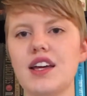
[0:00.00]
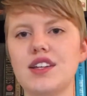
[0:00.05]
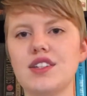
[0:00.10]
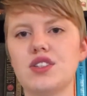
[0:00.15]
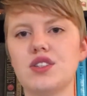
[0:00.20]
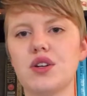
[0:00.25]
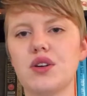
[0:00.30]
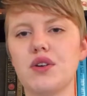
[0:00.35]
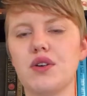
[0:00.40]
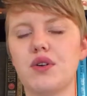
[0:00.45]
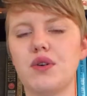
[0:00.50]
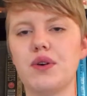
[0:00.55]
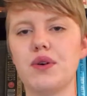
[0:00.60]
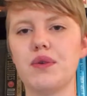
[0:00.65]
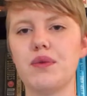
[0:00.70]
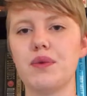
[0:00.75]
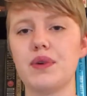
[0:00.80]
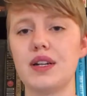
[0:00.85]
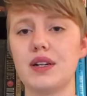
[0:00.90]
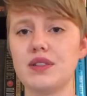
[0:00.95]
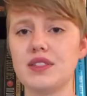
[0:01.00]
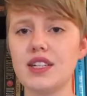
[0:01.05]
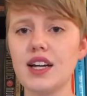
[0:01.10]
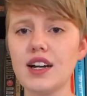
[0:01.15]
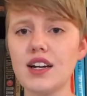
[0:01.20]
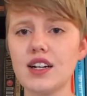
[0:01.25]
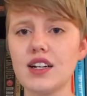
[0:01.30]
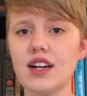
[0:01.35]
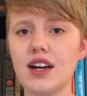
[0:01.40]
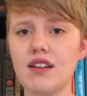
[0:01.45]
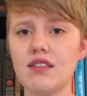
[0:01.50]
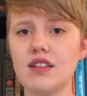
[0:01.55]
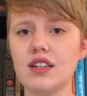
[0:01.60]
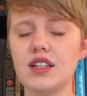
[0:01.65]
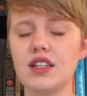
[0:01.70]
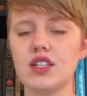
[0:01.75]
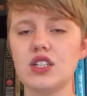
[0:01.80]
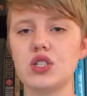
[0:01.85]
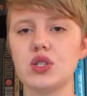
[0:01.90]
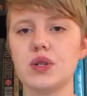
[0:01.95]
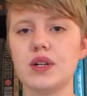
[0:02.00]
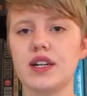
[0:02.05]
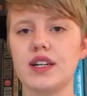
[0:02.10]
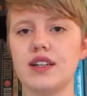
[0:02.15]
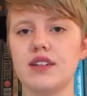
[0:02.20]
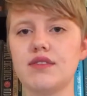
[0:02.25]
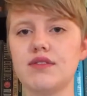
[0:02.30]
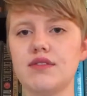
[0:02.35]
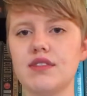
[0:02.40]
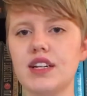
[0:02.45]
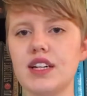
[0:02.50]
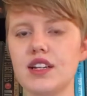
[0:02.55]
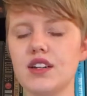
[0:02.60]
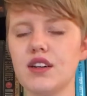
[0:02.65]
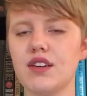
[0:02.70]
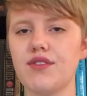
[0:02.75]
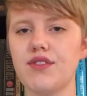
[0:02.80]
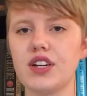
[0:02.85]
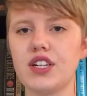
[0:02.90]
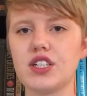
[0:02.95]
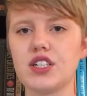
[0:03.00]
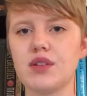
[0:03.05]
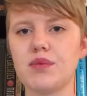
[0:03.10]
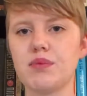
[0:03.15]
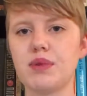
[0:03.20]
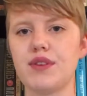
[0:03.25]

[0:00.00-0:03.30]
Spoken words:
So when I was younger I really enjoyed reading nonfiction,